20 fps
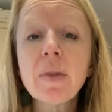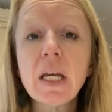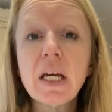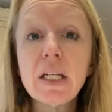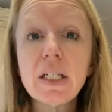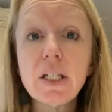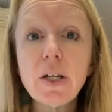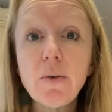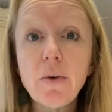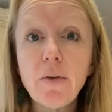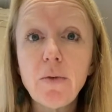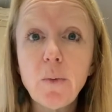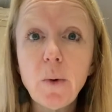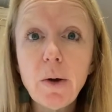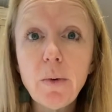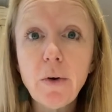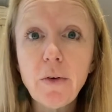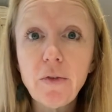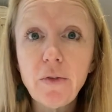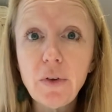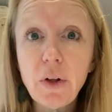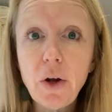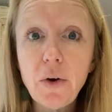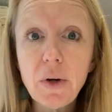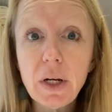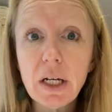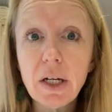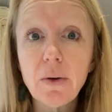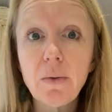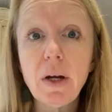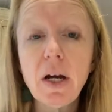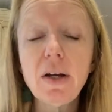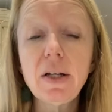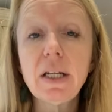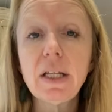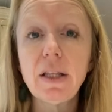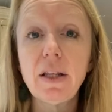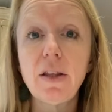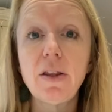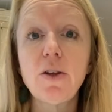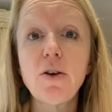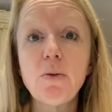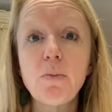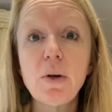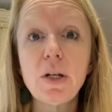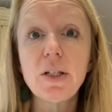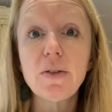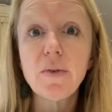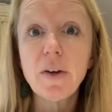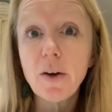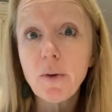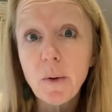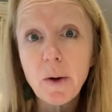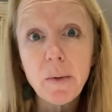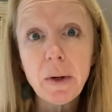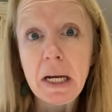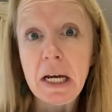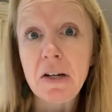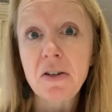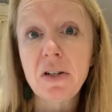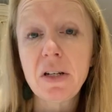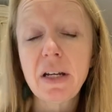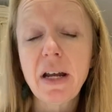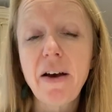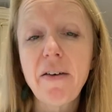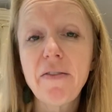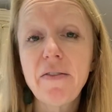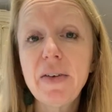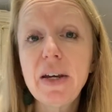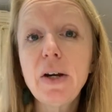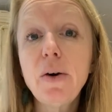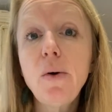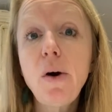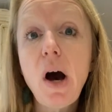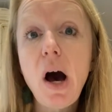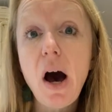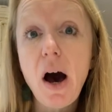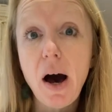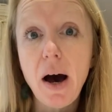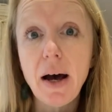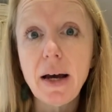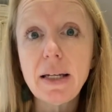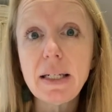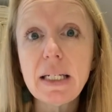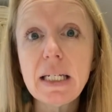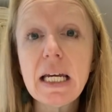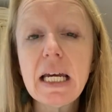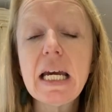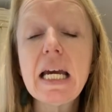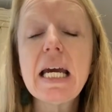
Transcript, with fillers: So if we were floating around in the thermosphere, we would actually not feel hot,